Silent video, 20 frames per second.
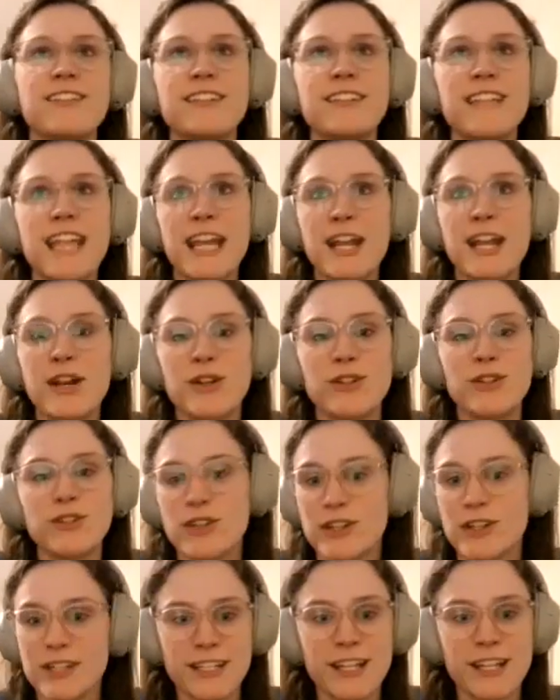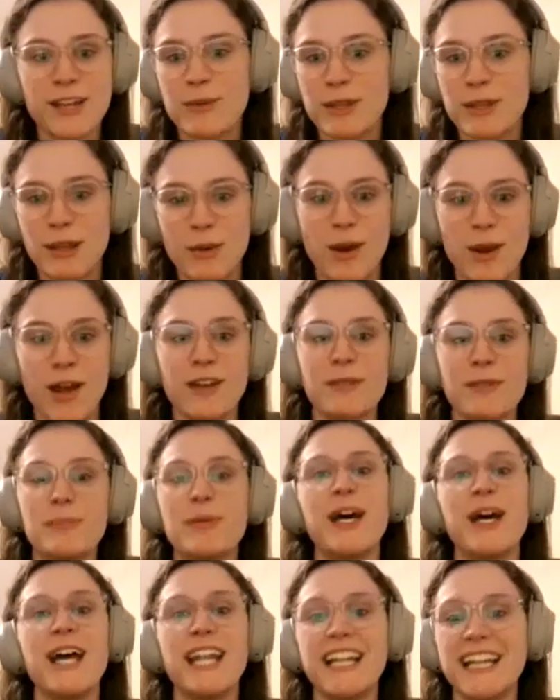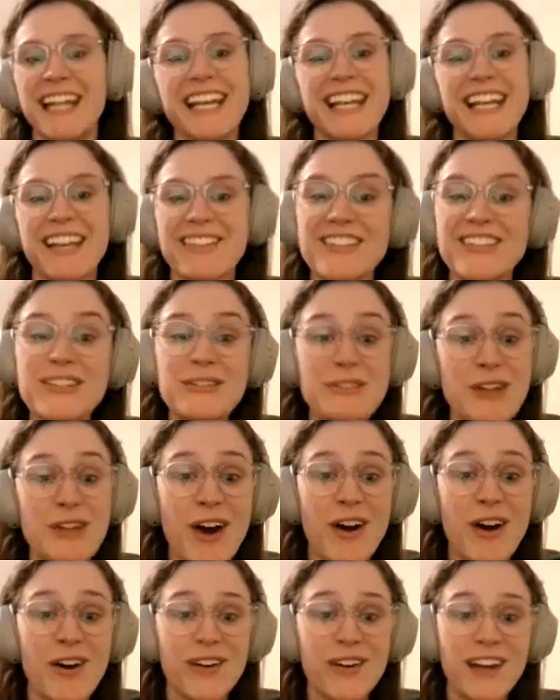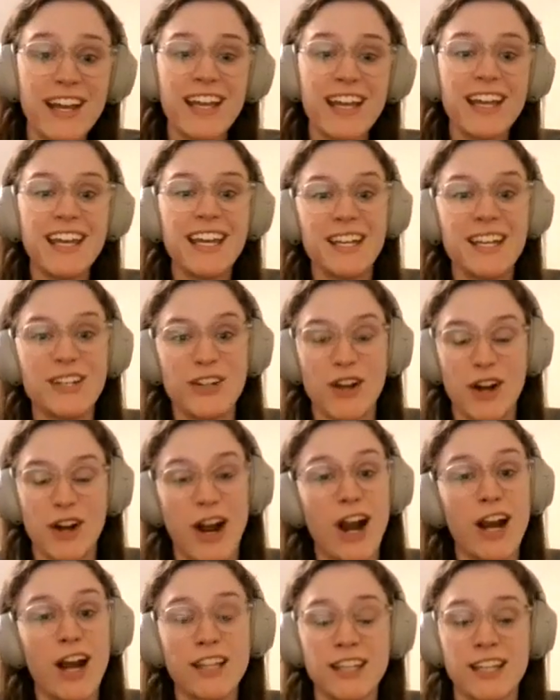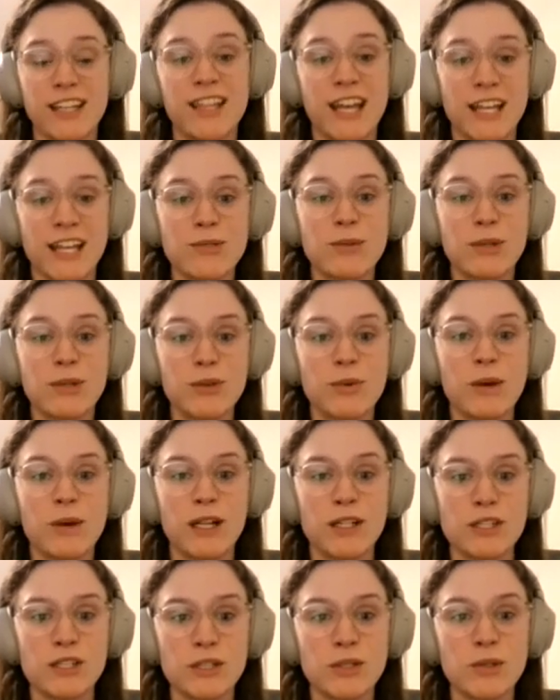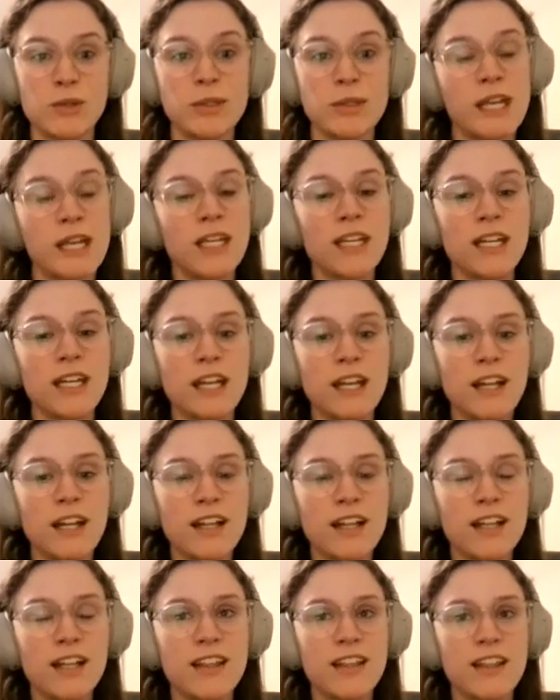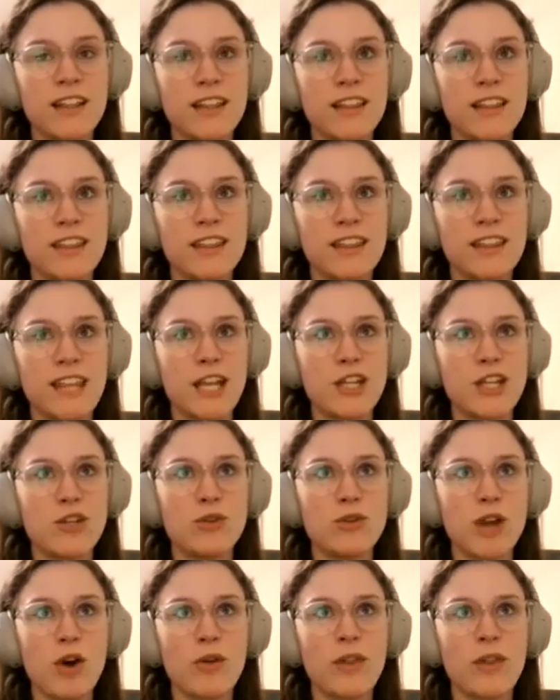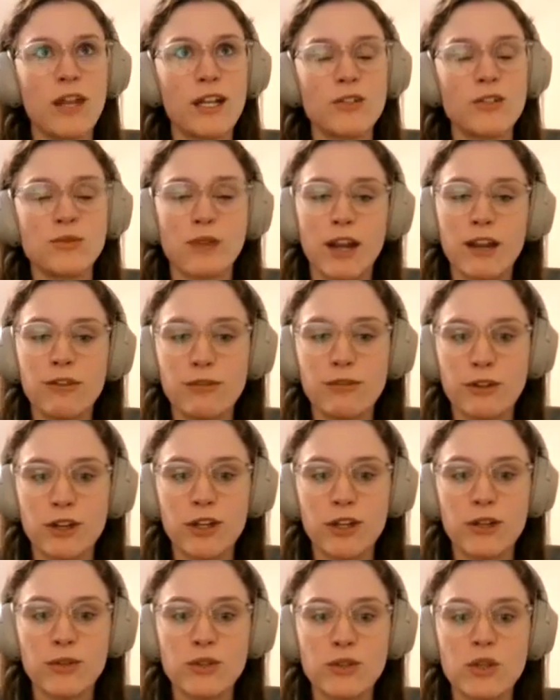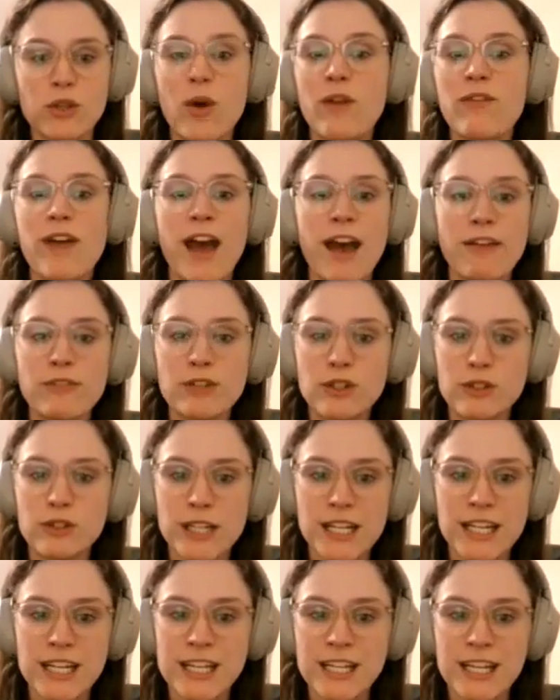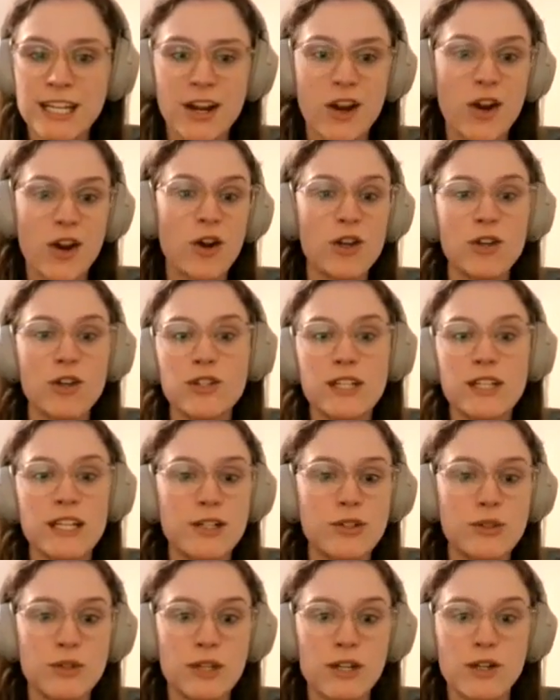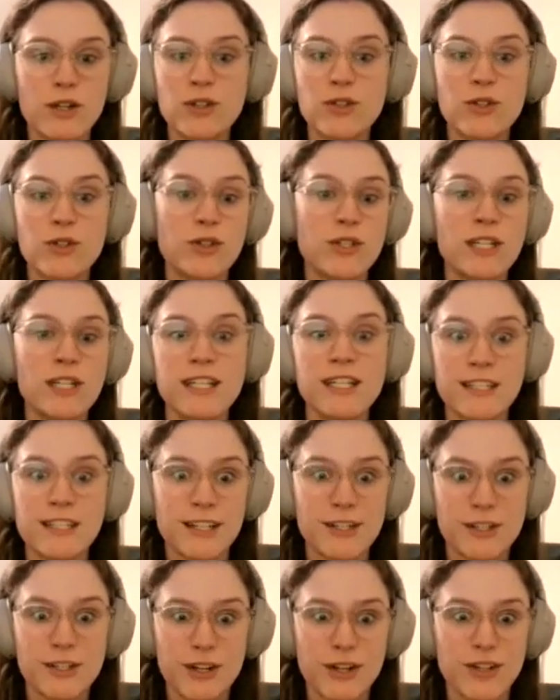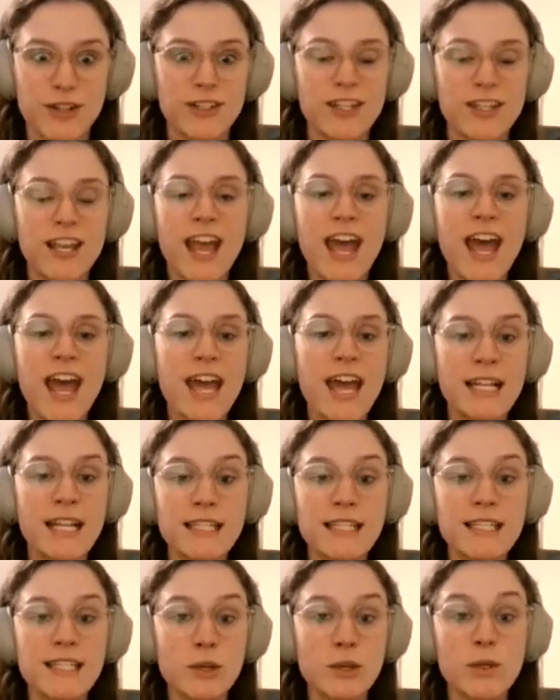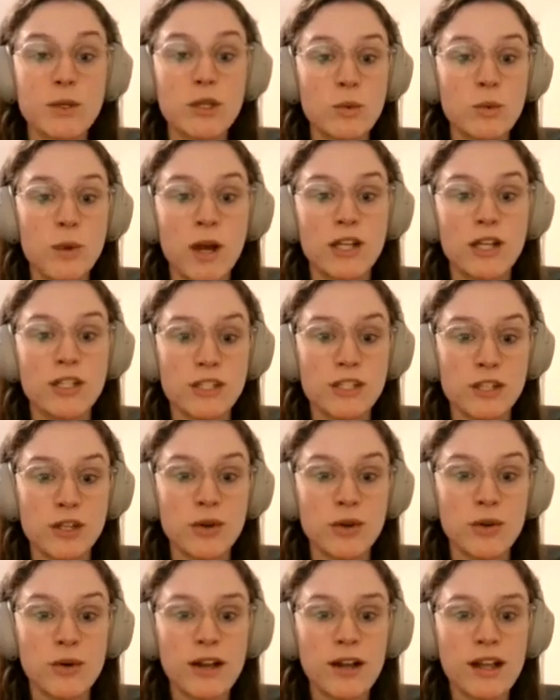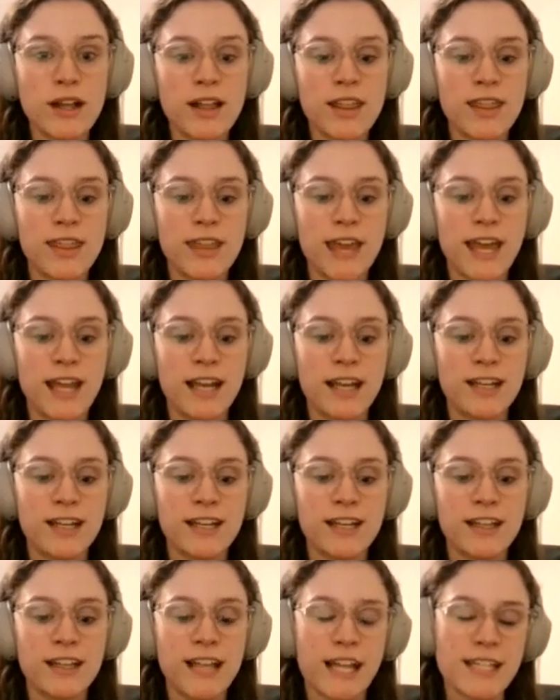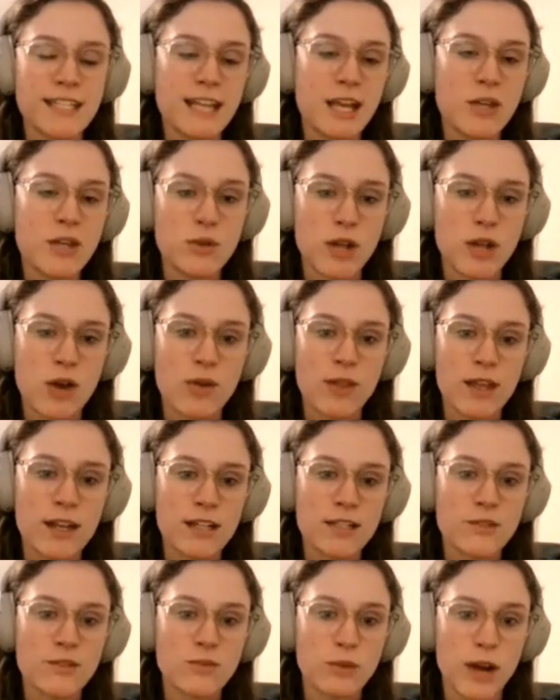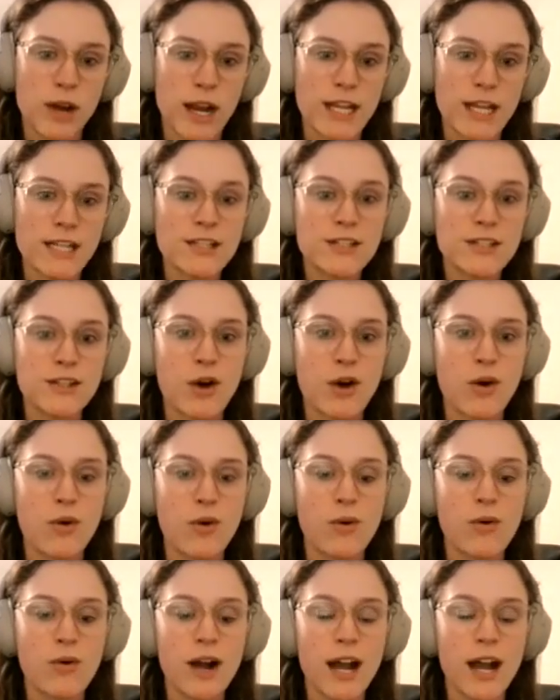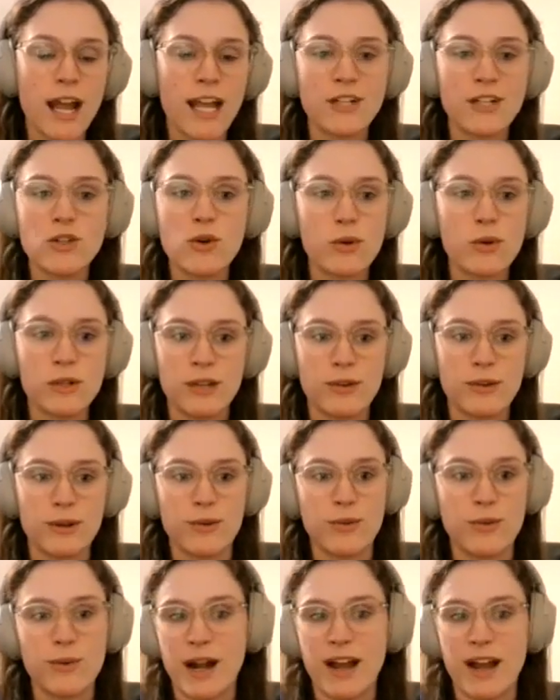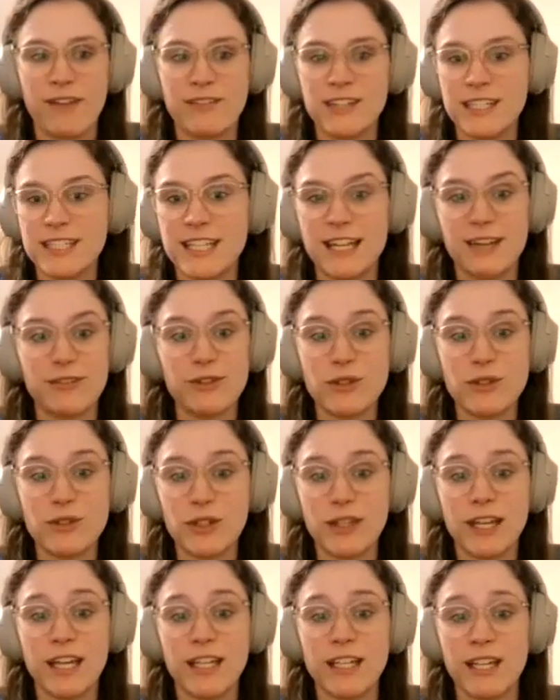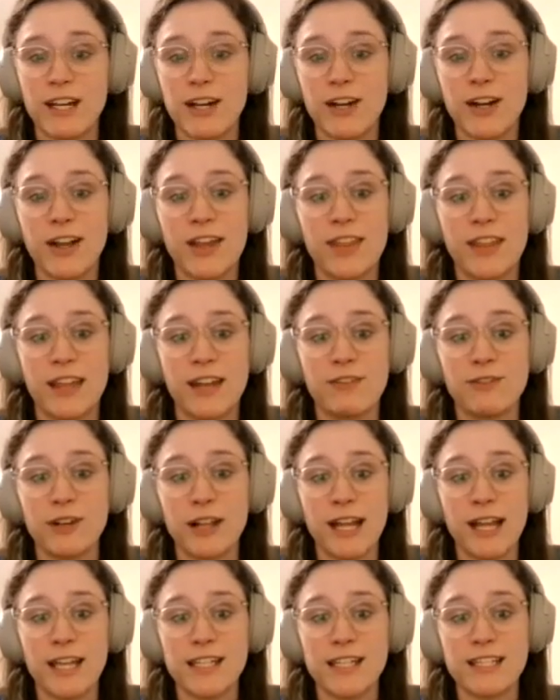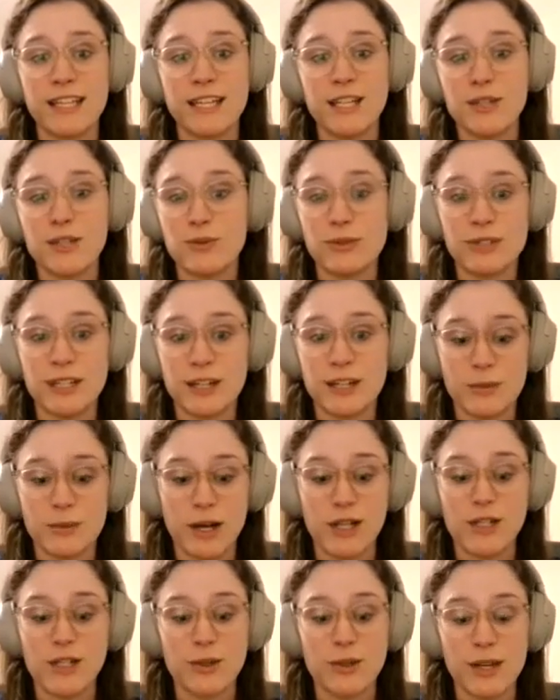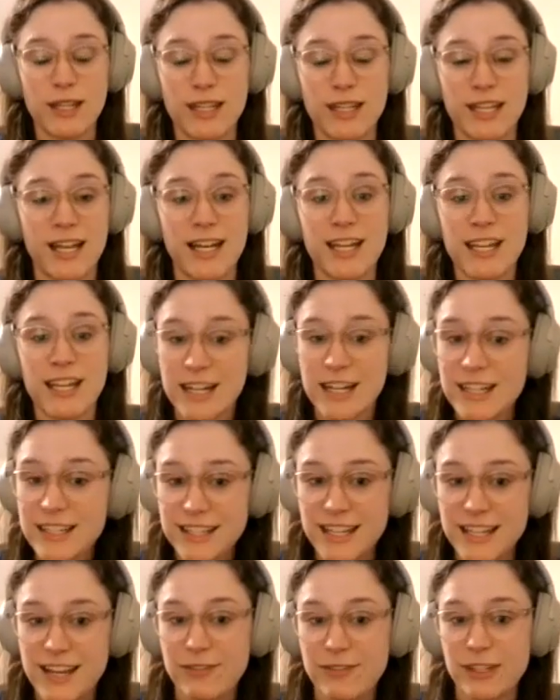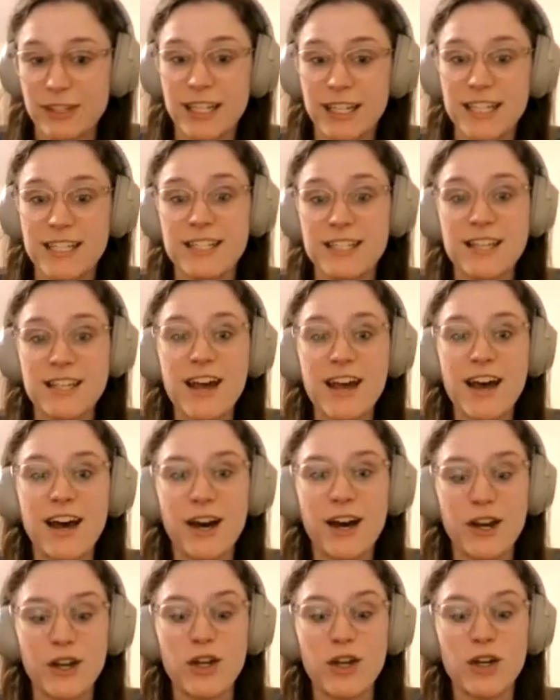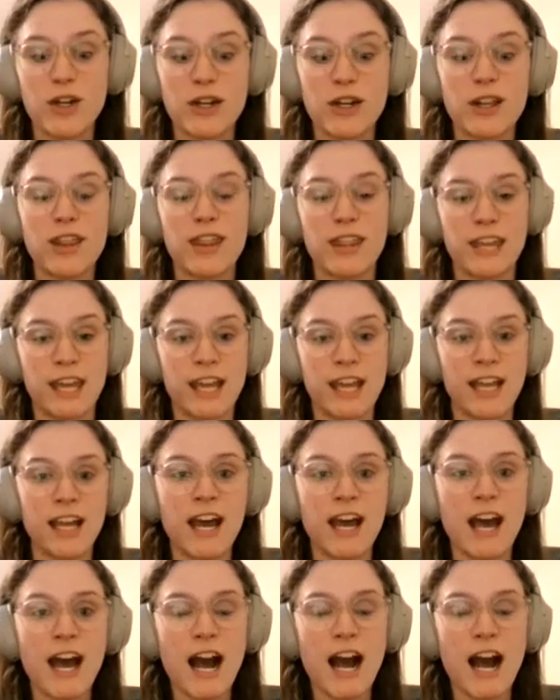the haters are going to say what they want. But like, if you know in your heart that that's what you want to do, like, then you know that it's right for you. So if after you take a year, or you take 2 years, or you take 6 years, and it's still want to do, then that's how you know that it's right. So I totally agree with what Avni said. If you took that year and then realized that you didn't want to do it, then it definitely is a good thing.